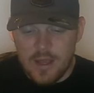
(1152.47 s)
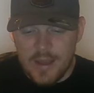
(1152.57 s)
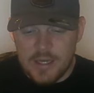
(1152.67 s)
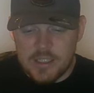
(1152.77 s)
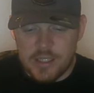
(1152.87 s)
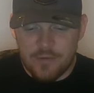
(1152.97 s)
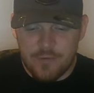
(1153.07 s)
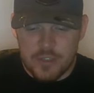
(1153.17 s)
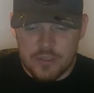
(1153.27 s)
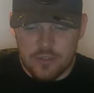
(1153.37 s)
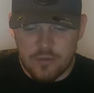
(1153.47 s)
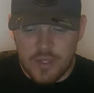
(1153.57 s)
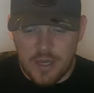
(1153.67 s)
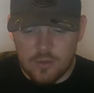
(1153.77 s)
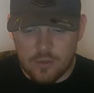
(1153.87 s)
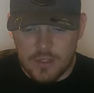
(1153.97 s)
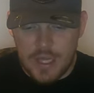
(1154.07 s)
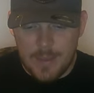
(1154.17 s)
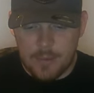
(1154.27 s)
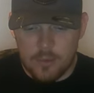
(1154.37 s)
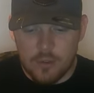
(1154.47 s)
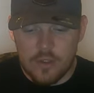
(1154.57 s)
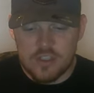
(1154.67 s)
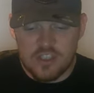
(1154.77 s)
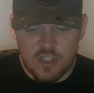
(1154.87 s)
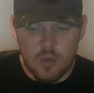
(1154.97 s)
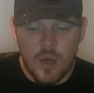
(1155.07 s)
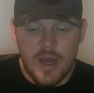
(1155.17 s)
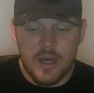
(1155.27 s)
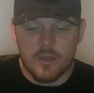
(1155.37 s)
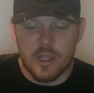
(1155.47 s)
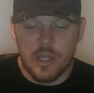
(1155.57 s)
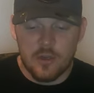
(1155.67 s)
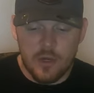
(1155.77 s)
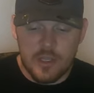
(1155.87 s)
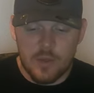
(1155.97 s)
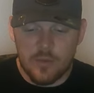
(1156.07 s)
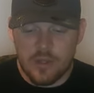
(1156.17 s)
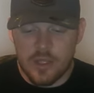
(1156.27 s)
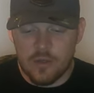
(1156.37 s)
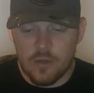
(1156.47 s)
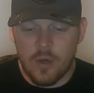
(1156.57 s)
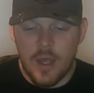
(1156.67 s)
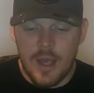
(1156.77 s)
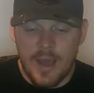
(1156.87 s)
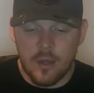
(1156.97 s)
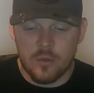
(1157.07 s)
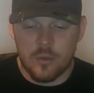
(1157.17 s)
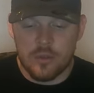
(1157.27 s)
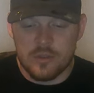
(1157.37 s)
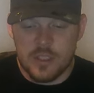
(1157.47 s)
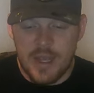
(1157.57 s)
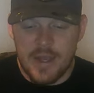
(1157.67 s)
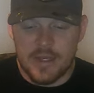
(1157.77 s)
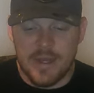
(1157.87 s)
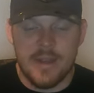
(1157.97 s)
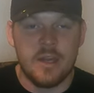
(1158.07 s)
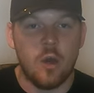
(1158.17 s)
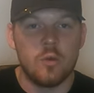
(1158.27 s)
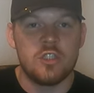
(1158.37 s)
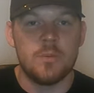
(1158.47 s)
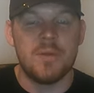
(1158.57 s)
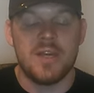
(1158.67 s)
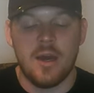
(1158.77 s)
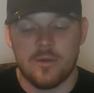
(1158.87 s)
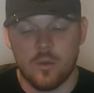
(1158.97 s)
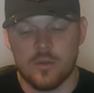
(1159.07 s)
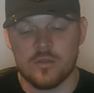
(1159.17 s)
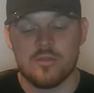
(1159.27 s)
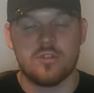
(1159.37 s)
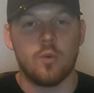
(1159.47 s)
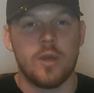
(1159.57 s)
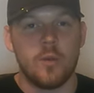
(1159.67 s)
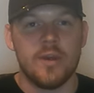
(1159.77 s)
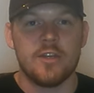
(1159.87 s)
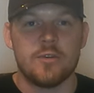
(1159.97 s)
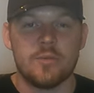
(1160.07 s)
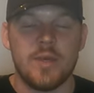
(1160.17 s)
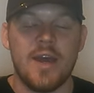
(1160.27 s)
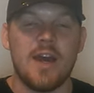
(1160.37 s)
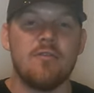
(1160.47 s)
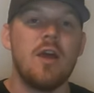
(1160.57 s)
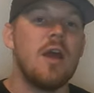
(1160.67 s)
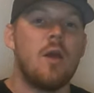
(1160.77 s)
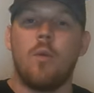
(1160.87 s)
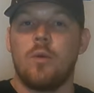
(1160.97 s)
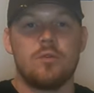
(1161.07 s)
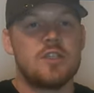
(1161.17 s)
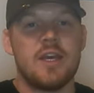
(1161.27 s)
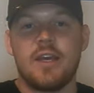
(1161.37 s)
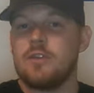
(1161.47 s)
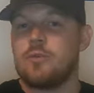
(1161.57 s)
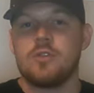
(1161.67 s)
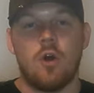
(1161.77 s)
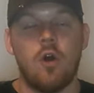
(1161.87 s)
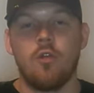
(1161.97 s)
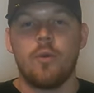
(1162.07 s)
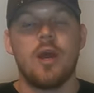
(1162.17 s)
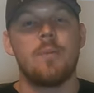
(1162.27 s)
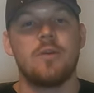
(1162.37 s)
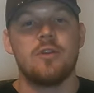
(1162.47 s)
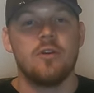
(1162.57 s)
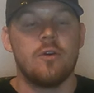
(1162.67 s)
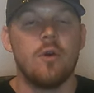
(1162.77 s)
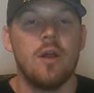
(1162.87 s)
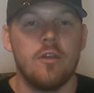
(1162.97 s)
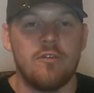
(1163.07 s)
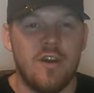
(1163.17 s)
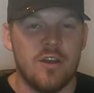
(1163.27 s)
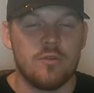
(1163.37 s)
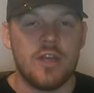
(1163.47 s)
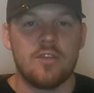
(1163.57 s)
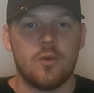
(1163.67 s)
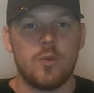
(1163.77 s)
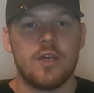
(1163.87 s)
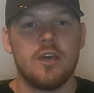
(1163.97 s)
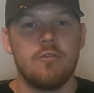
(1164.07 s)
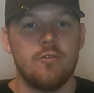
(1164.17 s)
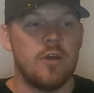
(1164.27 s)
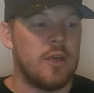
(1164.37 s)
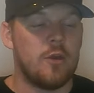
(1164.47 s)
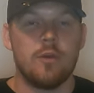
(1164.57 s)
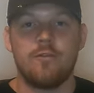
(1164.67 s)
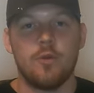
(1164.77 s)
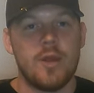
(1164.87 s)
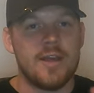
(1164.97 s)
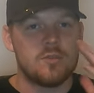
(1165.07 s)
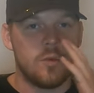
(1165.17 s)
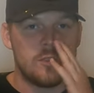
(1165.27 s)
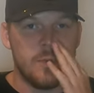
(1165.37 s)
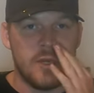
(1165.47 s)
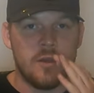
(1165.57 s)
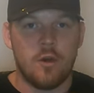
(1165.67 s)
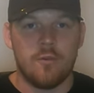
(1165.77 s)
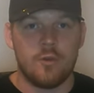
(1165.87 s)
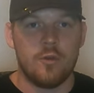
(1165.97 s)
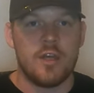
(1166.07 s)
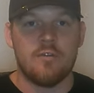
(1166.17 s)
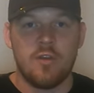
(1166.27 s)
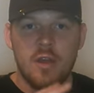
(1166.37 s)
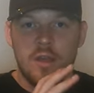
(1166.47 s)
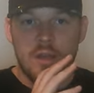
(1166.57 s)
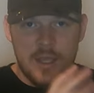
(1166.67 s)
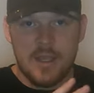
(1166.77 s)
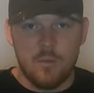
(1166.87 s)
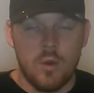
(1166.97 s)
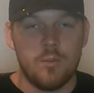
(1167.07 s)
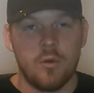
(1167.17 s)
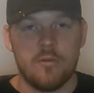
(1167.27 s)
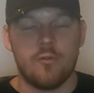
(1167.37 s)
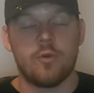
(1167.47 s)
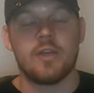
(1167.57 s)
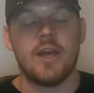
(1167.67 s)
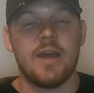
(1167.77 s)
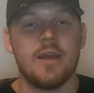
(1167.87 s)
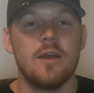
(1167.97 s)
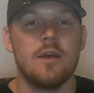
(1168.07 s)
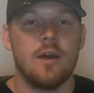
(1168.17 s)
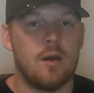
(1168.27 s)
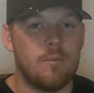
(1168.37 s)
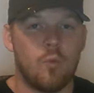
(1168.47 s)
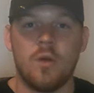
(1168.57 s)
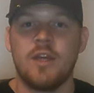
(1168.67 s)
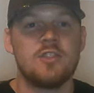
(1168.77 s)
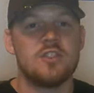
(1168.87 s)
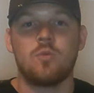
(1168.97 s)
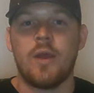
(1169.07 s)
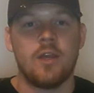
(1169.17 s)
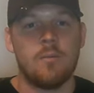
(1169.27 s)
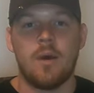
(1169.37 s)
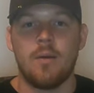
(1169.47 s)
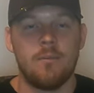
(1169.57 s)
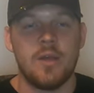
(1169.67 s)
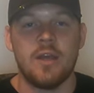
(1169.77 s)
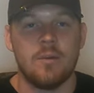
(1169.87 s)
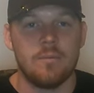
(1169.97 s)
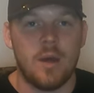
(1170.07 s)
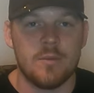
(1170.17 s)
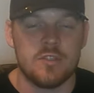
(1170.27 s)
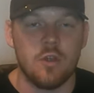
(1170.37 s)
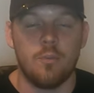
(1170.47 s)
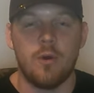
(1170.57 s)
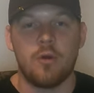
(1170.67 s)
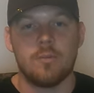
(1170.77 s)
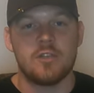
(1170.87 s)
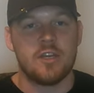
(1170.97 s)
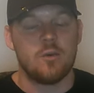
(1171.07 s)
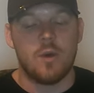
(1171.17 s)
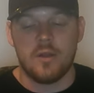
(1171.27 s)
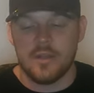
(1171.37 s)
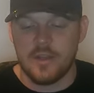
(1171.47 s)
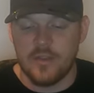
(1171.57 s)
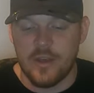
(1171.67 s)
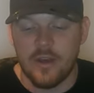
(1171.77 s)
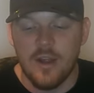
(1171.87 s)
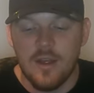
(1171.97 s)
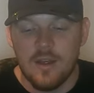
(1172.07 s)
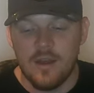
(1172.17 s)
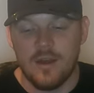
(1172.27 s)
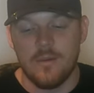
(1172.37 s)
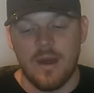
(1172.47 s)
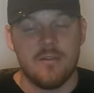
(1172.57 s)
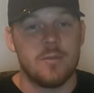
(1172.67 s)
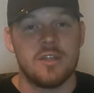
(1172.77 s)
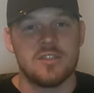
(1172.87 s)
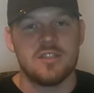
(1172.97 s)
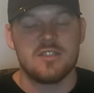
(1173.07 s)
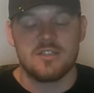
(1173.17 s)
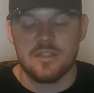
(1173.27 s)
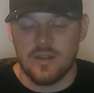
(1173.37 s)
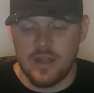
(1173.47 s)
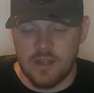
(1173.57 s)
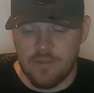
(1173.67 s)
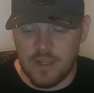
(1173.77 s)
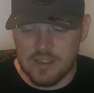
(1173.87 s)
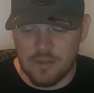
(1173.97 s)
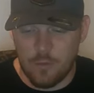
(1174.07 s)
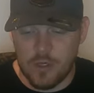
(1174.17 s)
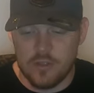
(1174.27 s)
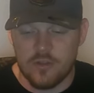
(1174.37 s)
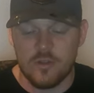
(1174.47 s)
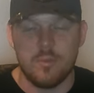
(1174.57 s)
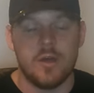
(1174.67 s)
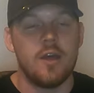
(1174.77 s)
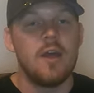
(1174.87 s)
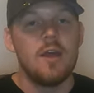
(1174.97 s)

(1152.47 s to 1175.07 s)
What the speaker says: AG Fisher, The Outdoor Capital, Still Wild, Cranking with Kendall, Outdoor Jack, and OGP Outdoors. Those are the 21 entries we have. We will take entries all the way up until the final date that we give here in a few days once me and Off the Hook have hit 1.4K. He's just waiting on me. I'm a slow poke. I'm taking a while to get there. I haven't been as consistent lately as I've wanted to, but